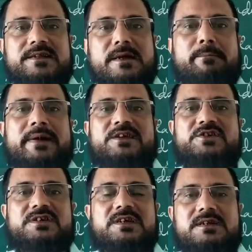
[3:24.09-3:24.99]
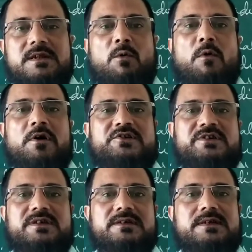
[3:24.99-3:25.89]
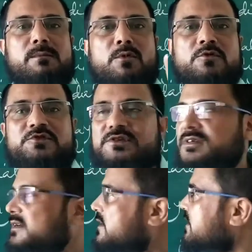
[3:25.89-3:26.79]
the best, the worst, the most.